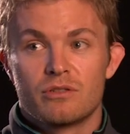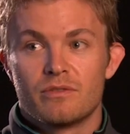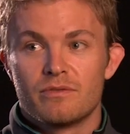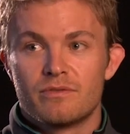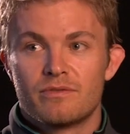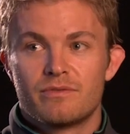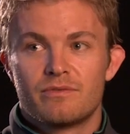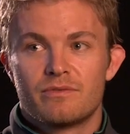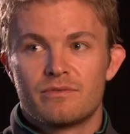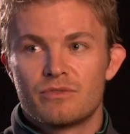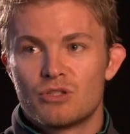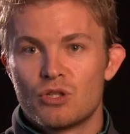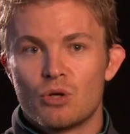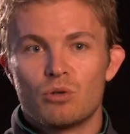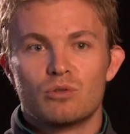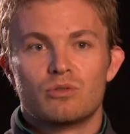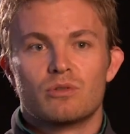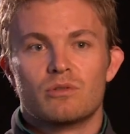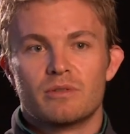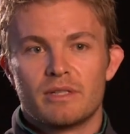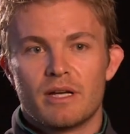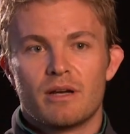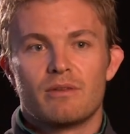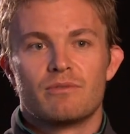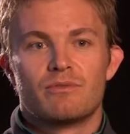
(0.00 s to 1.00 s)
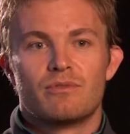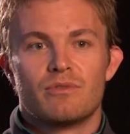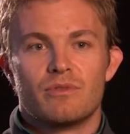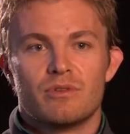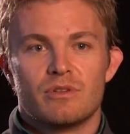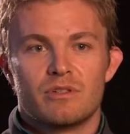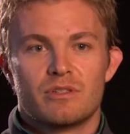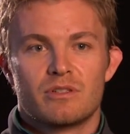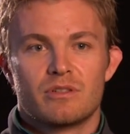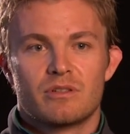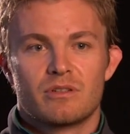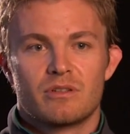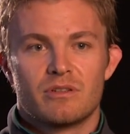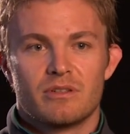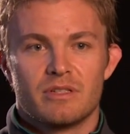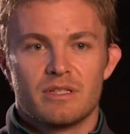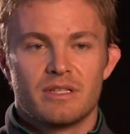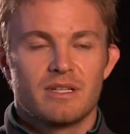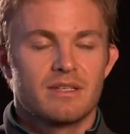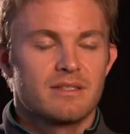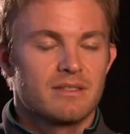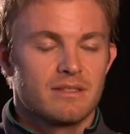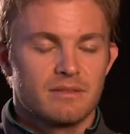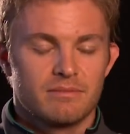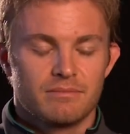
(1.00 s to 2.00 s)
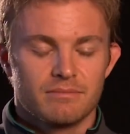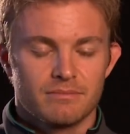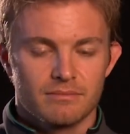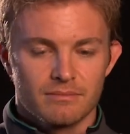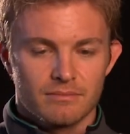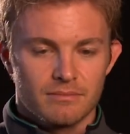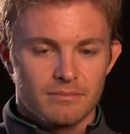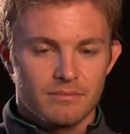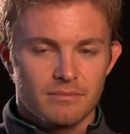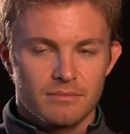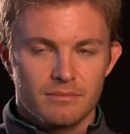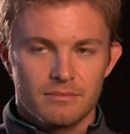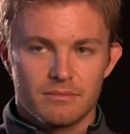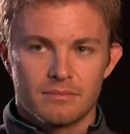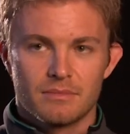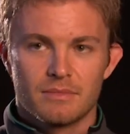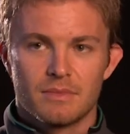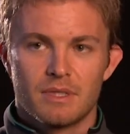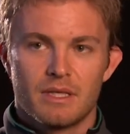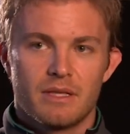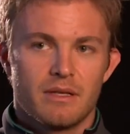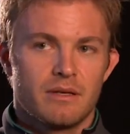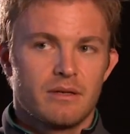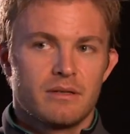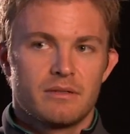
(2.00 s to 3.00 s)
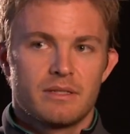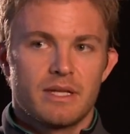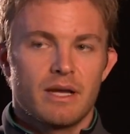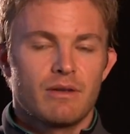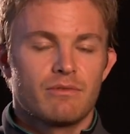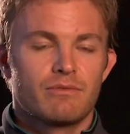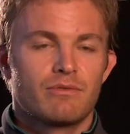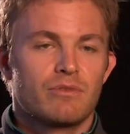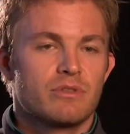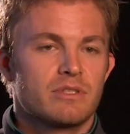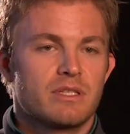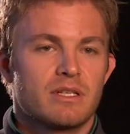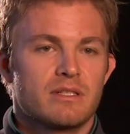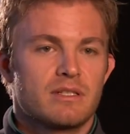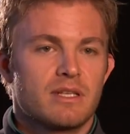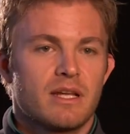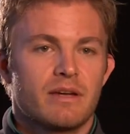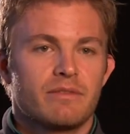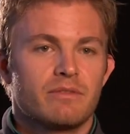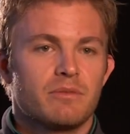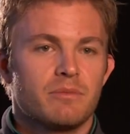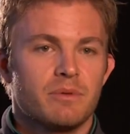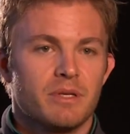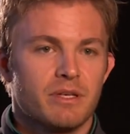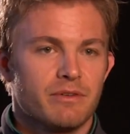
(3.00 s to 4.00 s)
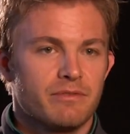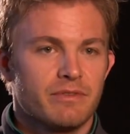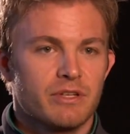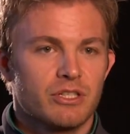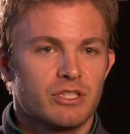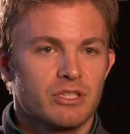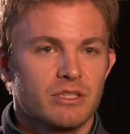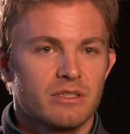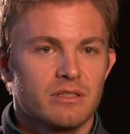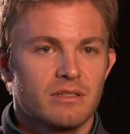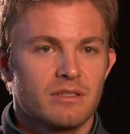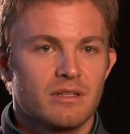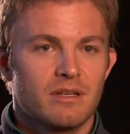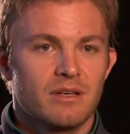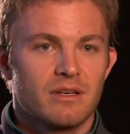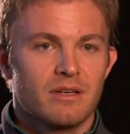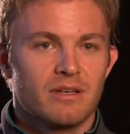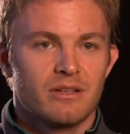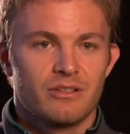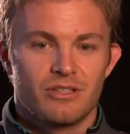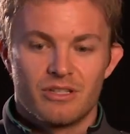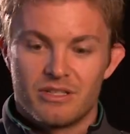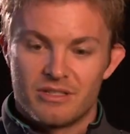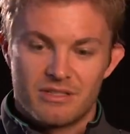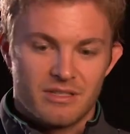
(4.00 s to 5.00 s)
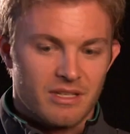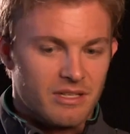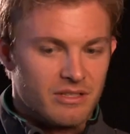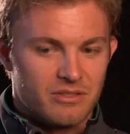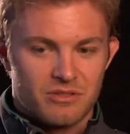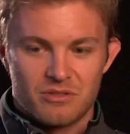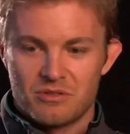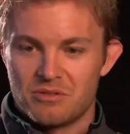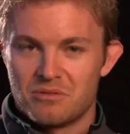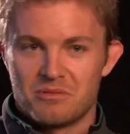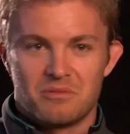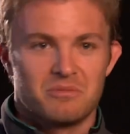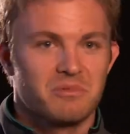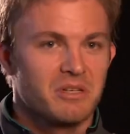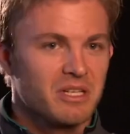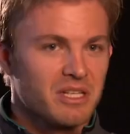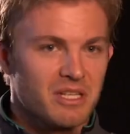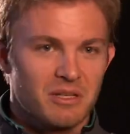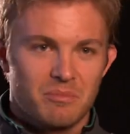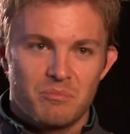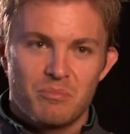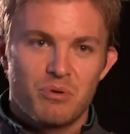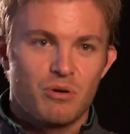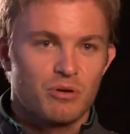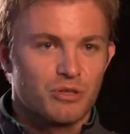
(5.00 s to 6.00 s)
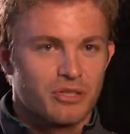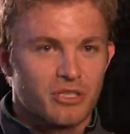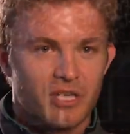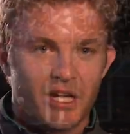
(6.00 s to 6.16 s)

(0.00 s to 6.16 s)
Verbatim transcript: of total downforce, because the downforce doesn't have to be efficient, just needs to really push